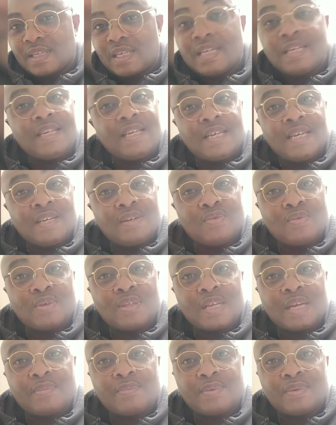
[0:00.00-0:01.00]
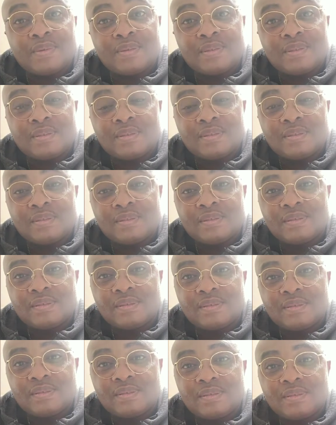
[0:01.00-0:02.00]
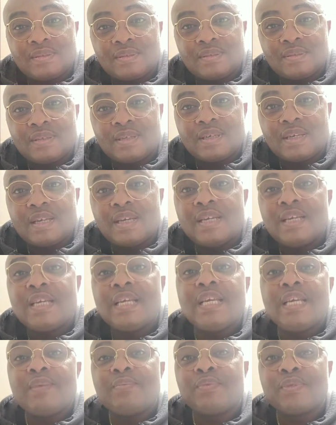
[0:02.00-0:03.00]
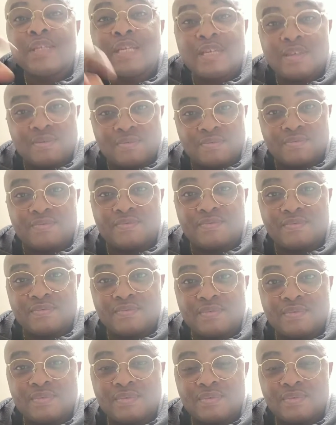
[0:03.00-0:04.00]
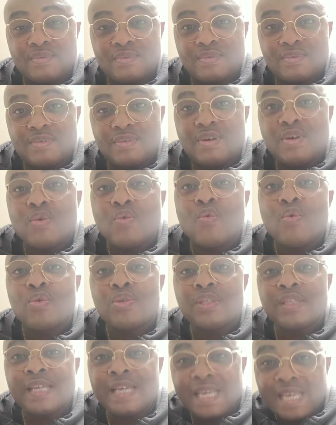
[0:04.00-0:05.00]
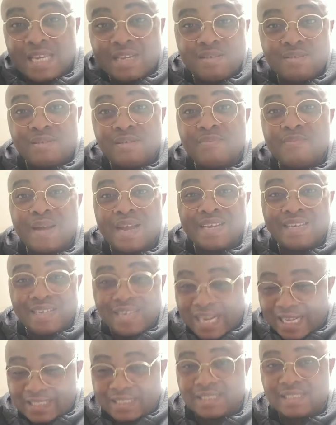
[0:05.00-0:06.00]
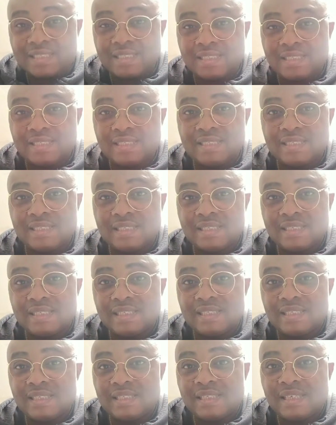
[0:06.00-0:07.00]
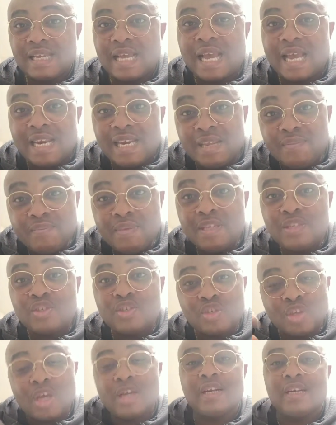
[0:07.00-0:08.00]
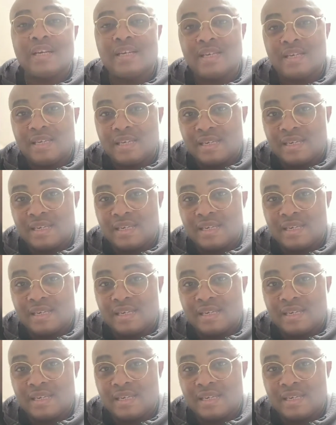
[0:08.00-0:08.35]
In the end, what happened? He himself was killed by that Alimi's son.